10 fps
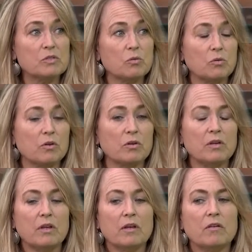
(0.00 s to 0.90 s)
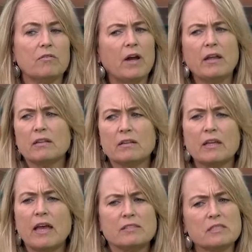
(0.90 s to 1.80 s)
or
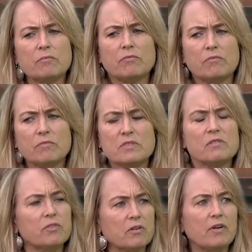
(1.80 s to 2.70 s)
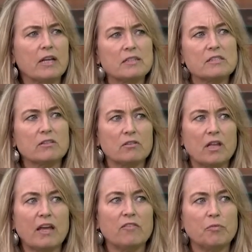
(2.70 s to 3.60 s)
had some severe violence in their
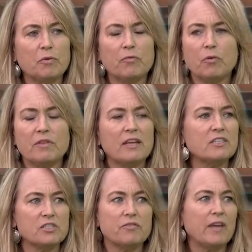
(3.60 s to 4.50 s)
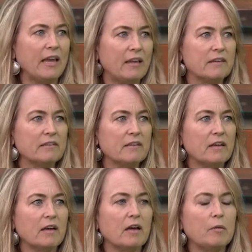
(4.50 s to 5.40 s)
life before the age of 8.
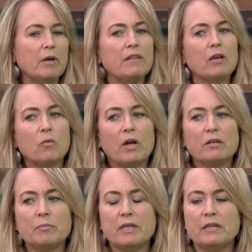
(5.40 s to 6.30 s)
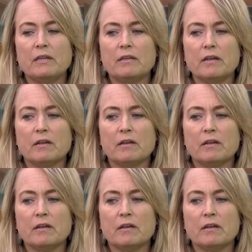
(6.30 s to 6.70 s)
And they go on to be